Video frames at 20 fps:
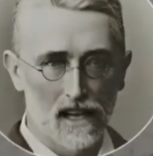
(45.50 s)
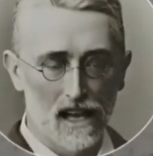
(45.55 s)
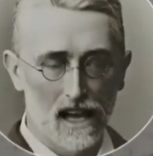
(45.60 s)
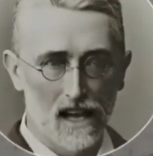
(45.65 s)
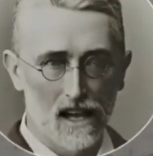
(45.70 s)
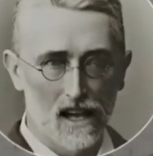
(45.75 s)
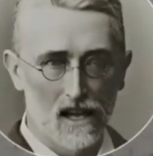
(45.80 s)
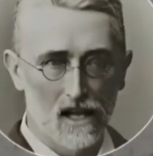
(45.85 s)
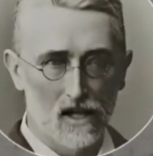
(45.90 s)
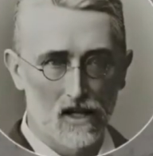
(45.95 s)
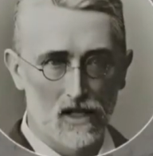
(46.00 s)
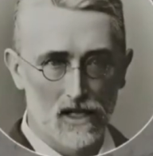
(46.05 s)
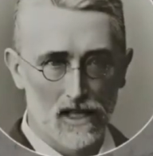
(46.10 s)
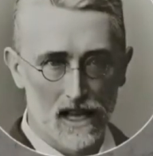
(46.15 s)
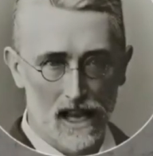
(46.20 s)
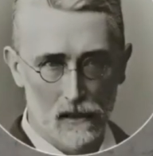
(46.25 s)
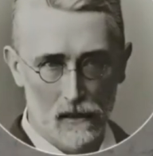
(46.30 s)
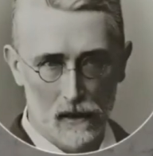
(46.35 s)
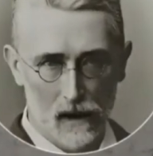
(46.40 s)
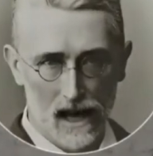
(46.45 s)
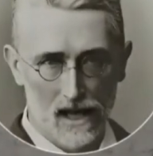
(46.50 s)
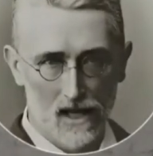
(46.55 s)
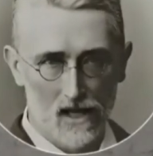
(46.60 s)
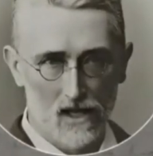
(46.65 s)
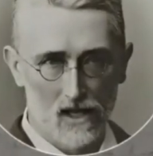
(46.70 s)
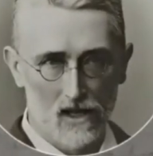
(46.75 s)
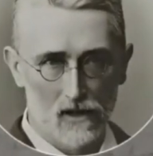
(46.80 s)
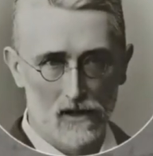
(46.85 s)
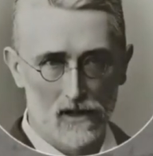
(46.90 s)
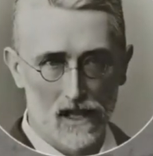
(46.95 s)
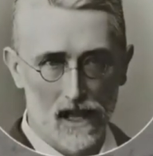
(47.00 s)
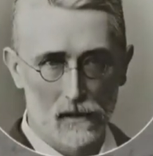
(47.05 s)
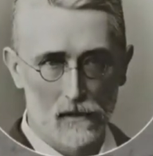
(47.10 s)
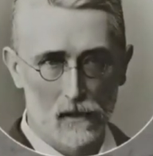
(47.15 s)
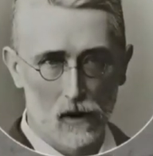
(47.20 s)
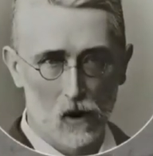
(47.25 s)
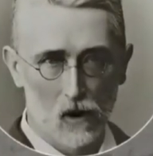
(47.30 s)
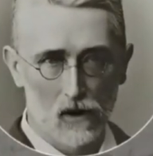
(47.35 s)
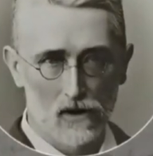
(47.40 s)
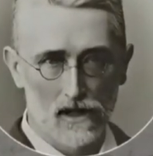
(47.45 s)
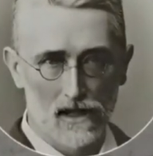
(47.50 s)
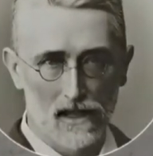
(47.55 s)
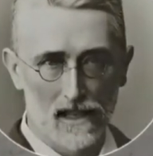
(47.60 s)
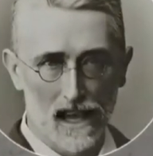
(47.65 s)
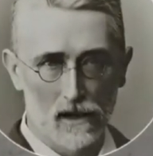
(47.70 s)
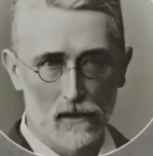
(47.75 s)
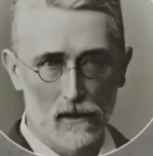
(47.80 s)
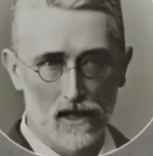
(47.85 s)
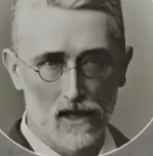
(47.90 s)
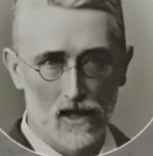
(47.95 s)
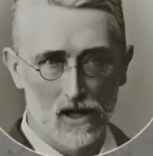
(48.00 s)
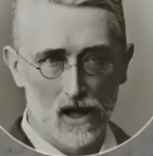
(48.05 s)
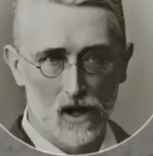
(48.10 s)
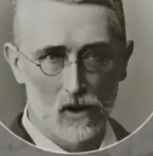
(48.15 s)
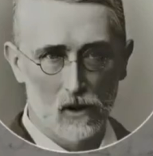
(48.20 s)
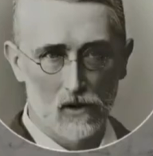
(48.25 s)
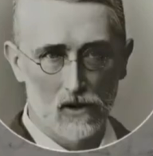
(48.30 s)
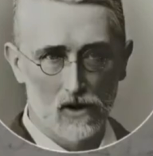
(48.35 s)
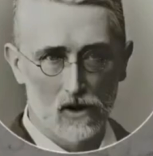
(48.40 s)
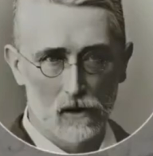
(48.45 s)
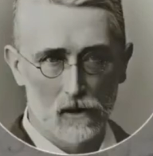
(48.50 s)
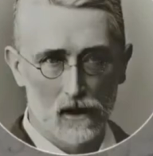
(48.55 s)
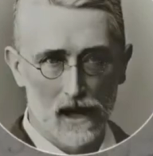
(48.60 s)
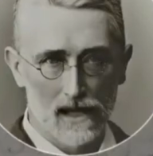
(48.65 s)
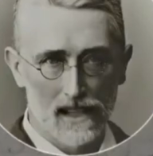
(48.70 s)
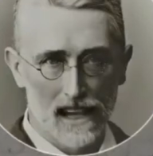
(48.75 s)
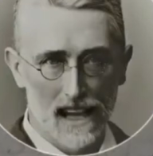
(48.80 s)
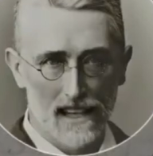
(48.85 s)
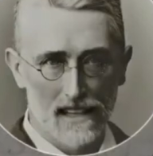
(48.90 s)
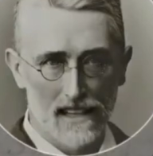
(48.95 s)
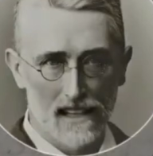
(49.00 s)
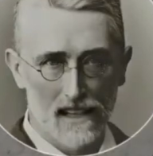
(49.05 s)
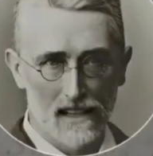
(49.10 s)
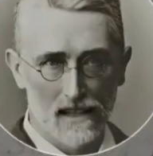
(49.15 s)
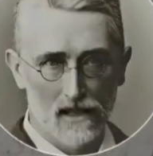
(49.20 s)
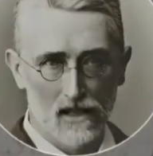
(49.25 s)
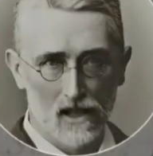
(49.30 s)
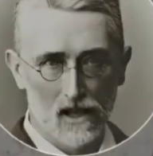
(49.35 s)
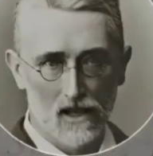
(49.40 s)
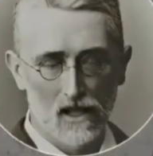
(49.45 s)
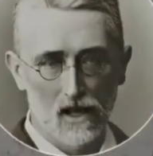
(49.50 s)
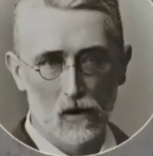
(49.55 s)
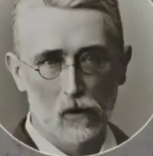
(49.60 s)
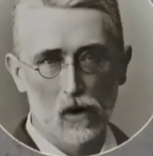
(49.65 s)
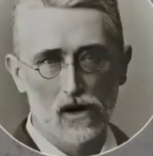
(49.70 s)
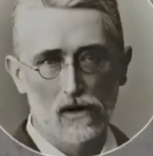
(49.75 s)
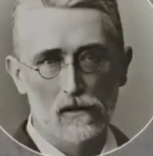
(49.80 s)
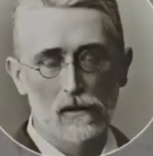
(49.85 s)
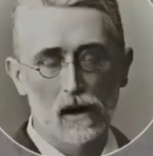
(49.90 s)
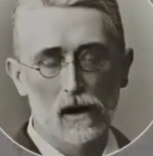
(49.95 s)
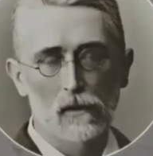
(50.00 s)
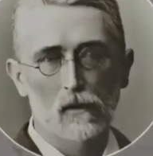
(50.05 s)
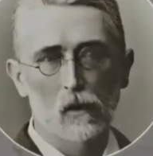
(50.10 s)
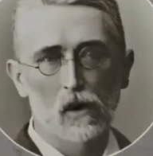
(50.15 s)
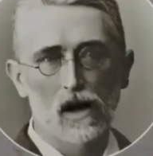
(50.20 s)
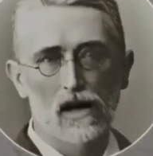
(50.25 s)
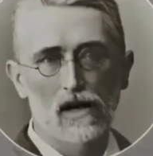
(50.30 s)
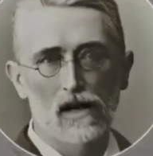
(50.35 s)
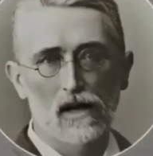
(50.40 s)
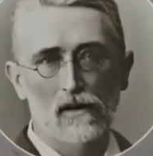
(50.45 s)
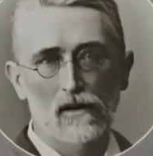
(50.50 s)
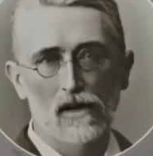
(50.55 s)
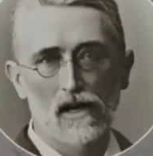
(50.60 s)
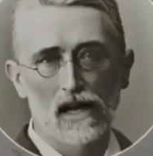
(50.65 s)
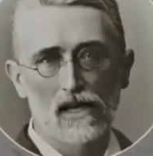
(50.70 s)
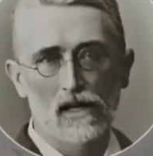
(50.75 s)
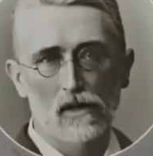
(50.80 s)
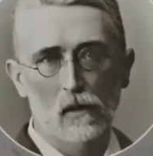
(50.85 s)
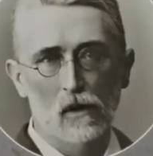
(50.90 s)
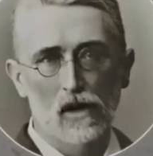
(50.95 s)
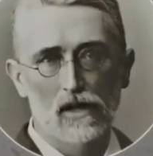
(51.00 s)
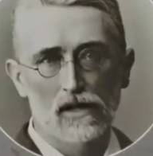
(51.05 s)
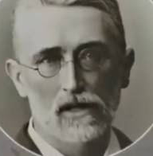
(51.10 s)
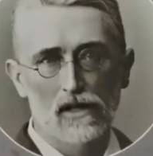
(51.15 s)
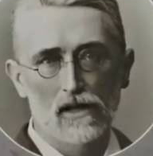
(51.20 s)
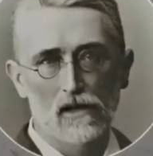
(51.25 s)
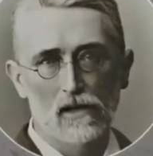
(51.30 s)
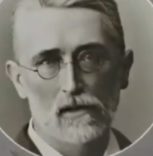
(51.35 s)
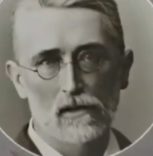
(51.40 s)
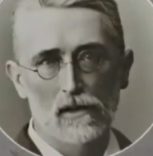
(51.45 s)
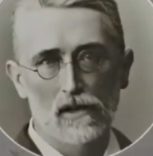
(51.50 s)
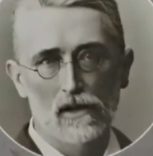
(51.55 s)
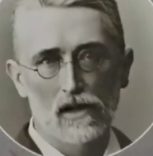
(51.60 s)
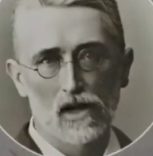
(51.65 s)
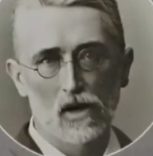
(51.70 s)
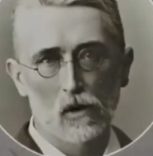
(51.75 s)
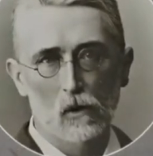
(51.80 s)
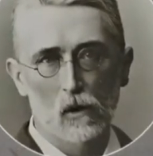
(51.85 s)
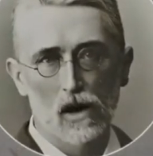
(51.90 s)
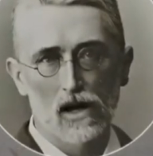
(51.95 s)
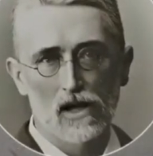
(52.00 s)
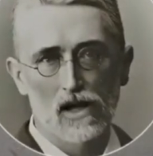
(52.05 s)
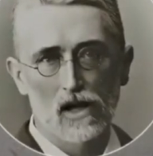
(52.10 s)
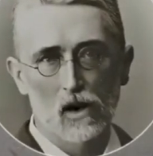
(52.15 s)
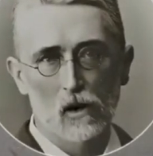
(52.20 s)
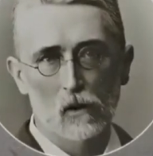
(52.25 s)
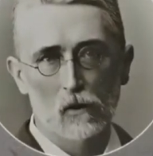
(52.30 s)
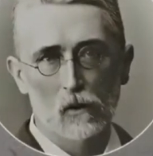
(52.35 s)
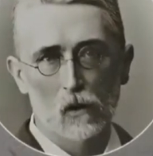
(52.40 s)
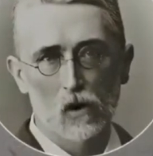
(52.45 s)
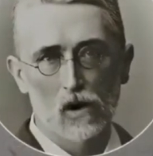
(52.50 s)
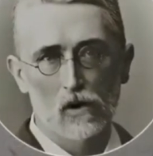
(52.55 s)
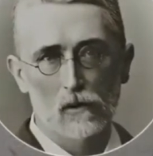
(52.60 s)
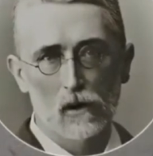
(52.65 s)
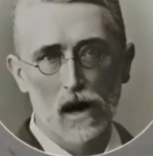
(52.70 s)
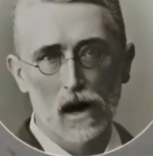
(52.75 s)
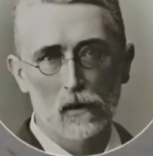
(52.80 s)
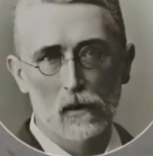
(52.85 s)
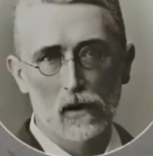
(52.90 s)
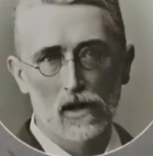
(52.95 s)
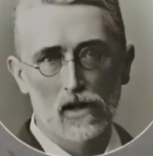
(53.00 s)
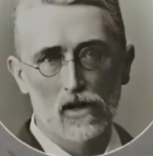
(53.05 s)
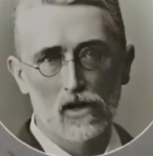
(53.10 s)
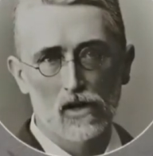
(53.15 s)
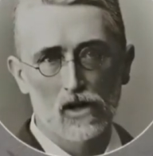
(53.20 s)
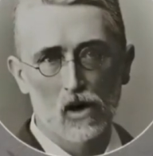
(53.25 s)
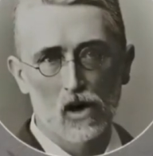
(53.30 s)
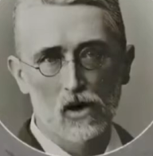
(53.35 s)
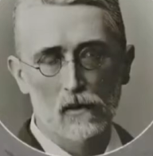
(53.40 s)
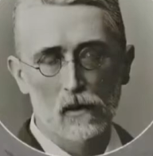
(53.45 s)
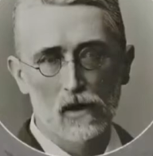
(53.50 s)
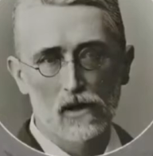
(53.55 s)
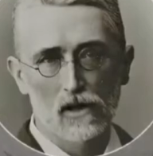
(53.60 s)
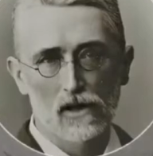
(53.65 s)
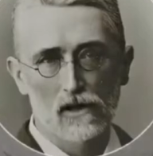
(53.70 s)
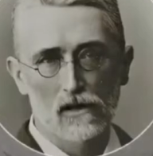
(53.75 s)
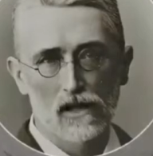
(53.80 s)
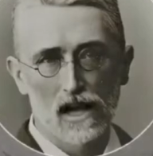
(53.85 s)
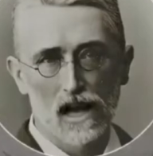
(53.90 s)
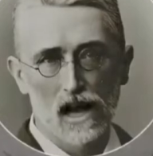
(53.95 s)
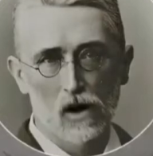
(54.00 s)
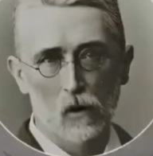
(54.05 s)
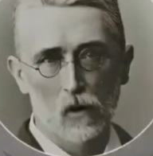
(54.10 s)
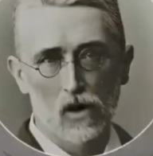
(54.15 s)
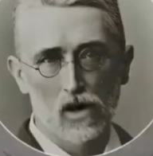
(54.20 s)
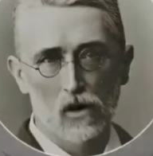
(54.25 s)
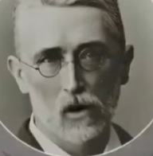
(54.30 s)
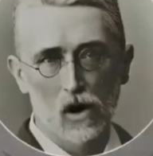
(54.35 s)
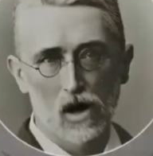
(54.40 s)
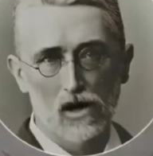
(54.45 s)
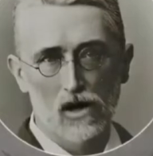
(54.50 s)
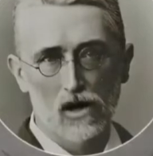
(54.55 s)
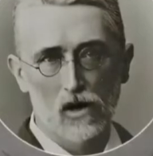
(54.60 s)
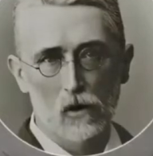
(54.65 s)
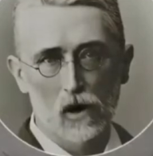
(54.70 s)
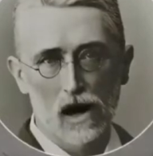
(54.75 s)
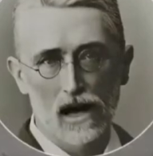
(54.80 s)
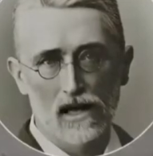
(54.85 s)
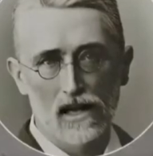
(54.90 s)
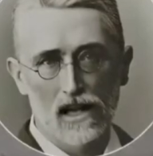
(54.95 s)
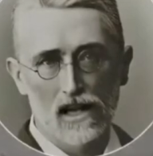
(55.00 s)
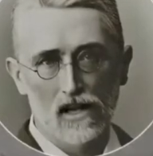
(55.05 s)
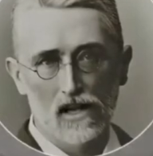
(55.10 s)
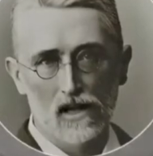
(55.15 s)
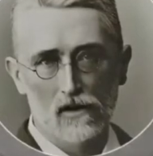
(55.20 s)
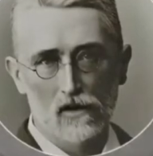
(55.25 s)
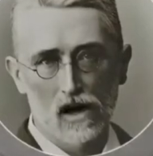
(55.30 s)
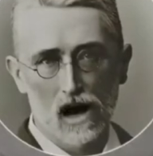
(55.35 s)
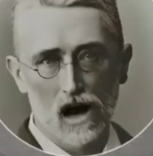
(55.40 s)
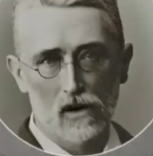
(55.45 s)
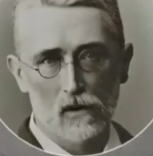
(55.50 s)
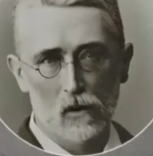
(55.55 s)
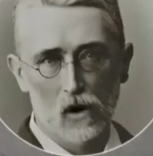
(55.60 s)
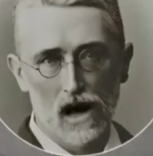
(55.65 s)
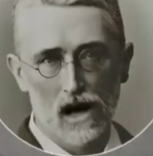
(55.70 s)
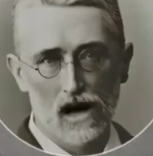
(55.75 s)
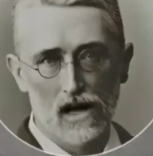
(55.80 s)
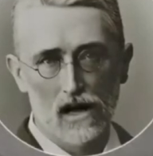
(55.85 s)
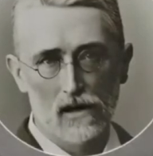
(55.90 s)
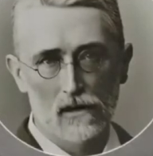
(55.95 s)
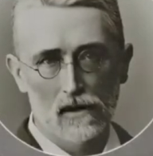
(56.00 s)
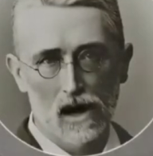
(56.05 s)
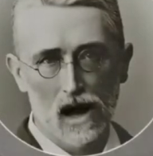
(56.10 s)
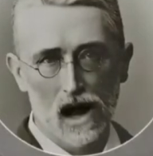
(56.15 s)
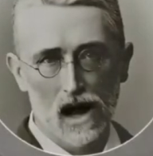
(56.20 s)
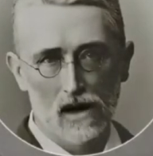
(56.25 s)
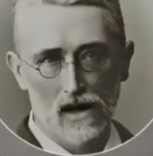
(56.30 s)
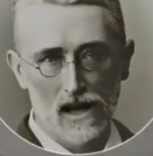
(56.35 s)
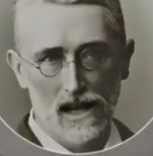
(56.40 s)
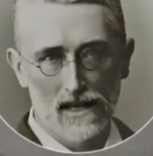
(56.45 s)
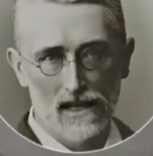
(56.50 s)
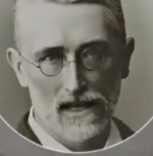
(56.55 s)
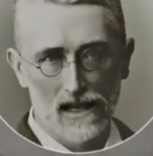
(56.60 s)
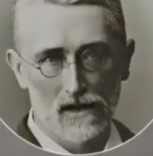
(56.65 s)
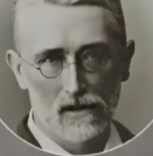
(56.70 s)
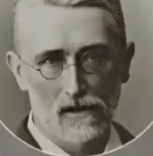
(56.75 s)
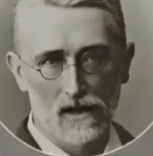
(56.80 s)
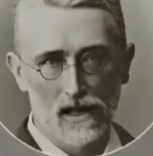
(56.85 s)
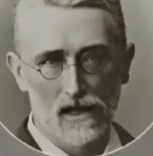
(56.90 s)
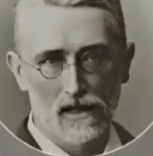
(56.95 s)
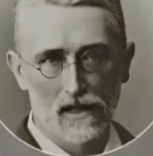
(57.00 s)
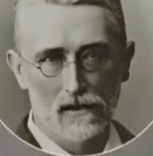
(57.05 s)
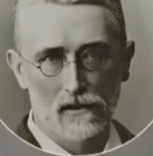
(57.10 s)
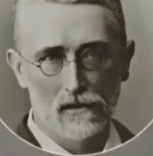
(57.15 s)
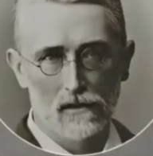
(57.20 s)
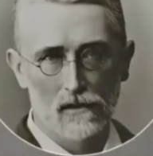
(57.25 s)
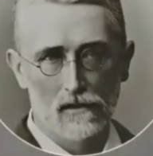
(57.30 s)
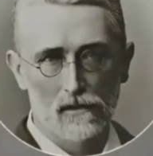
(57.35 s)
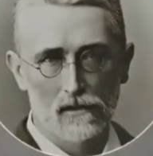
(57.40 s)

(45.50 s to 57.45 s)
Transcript: Here you see a picture of the important lemma 2 from that 1831 memoir, as printed, in the well-known book by Peter Neumann, in which all the writings of Galois are included.